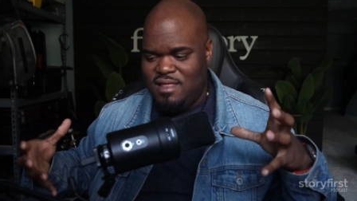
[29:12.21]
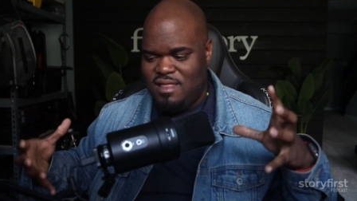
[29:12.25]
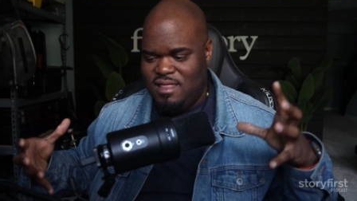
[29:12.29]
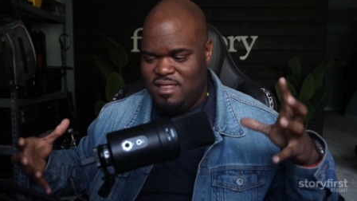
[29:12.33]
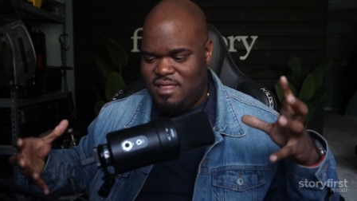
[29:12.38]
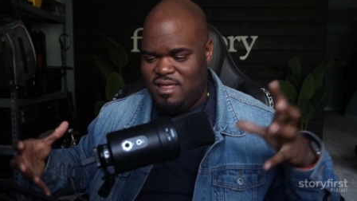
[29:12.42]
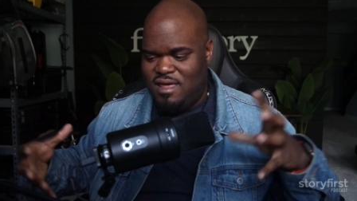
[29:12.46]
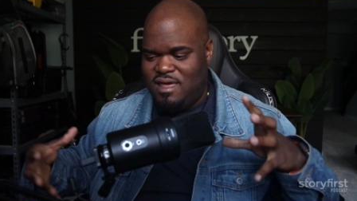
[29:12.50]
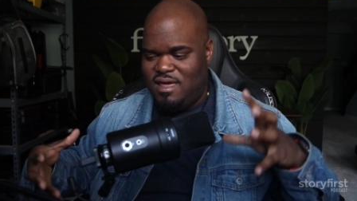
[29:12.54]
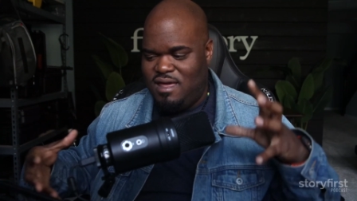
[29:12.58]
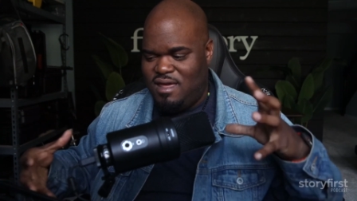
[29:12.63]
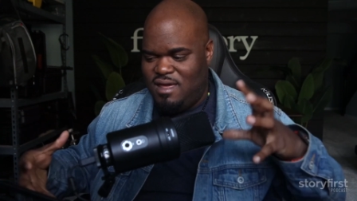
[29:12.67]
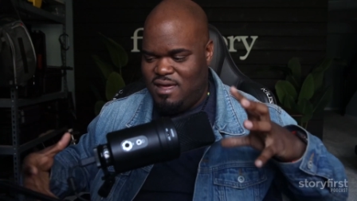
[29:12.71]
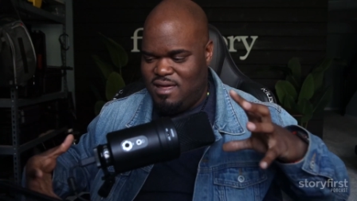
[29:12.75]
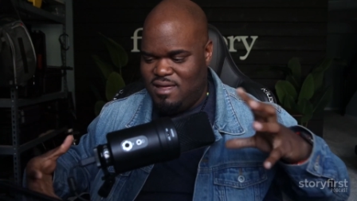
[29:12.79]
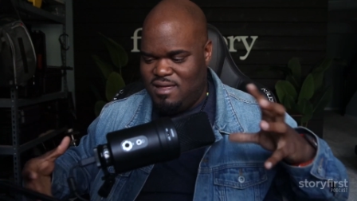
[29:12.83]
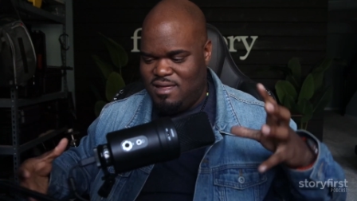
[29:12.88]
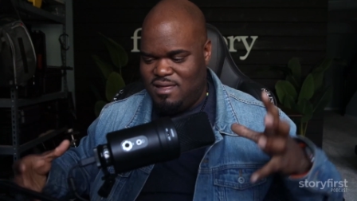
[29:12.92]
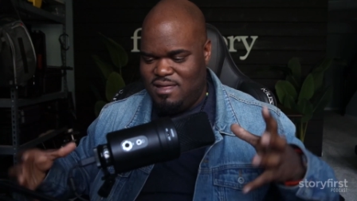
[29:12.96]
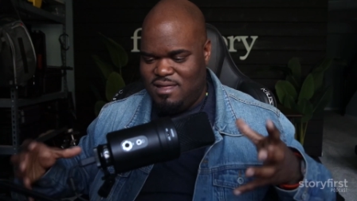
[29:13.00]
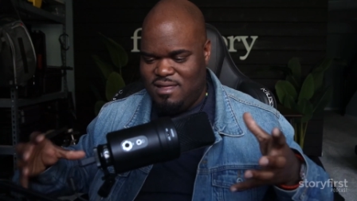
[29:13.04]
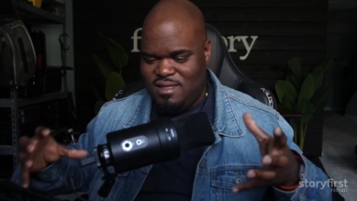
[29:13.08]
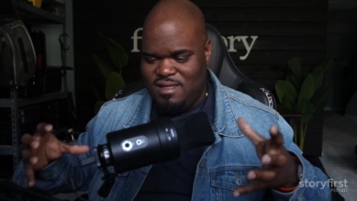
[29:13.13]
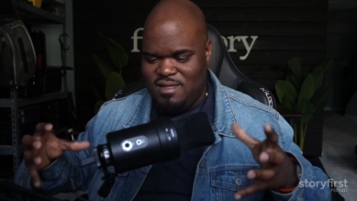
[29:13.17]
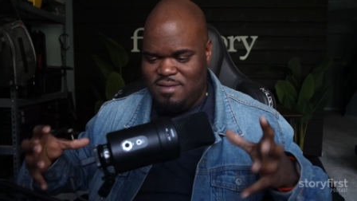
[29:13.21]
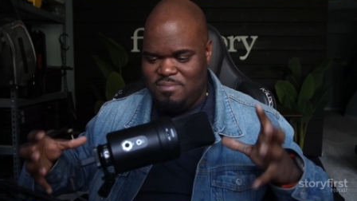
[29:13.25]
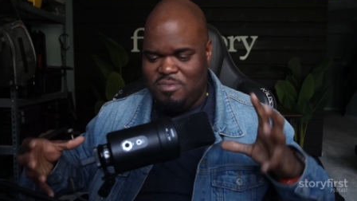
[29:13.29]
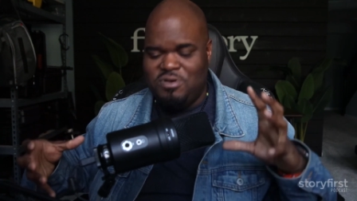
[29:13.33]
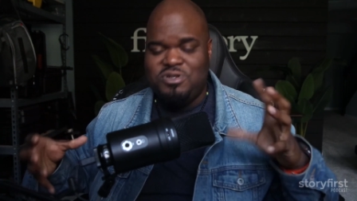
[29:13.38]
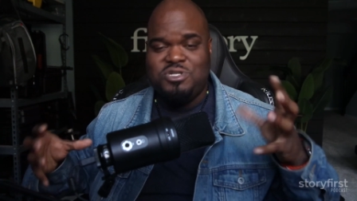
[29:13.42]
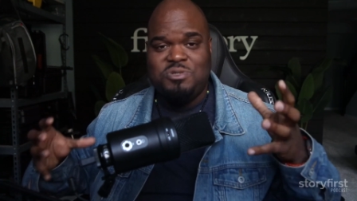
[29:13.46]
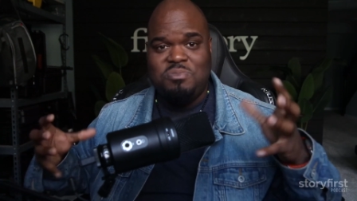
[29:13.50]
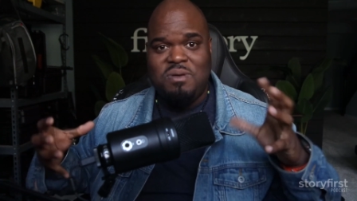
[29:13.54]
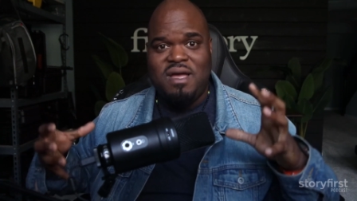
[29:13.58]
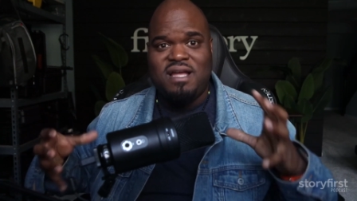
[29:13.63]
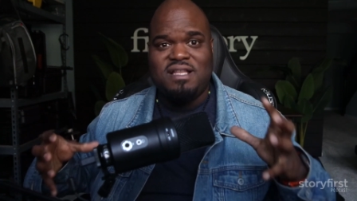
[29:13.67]
the
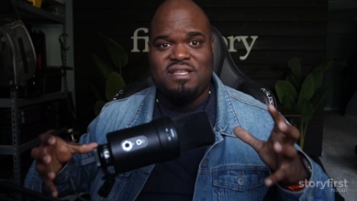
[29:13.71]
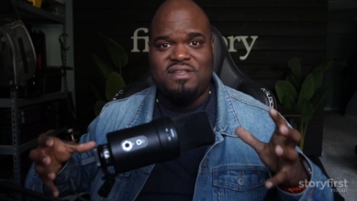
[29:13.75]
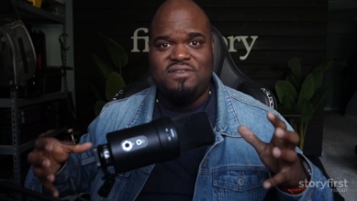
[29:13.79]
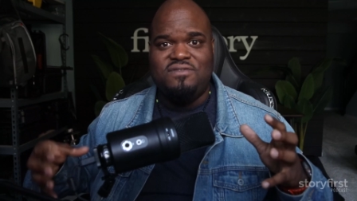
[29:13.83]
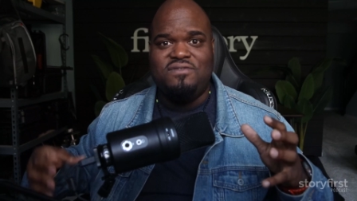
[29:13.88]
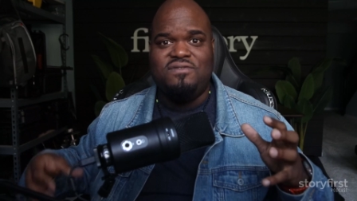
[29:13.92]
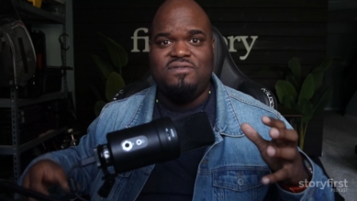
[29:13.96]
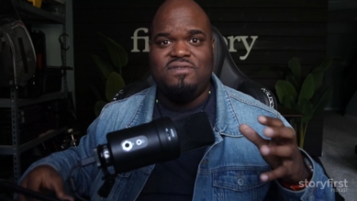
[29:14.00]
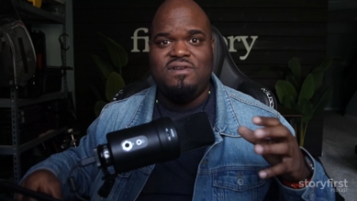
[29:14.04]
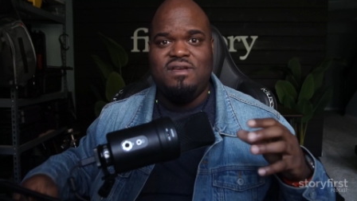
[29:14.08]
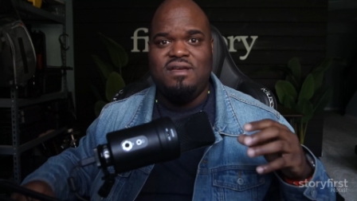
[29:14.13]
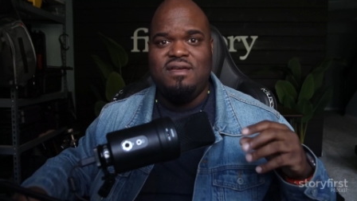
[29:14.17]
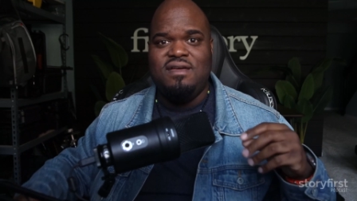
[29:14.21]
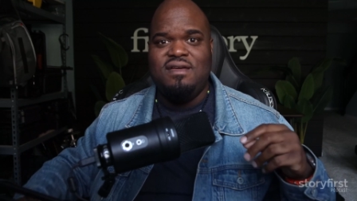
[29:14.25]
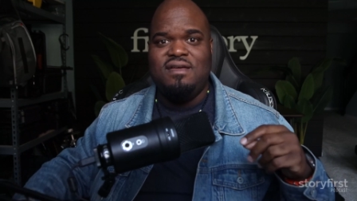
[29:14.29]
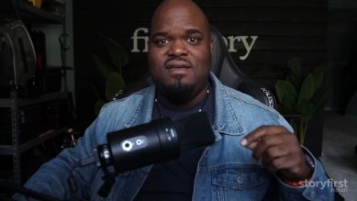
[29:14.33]
perspective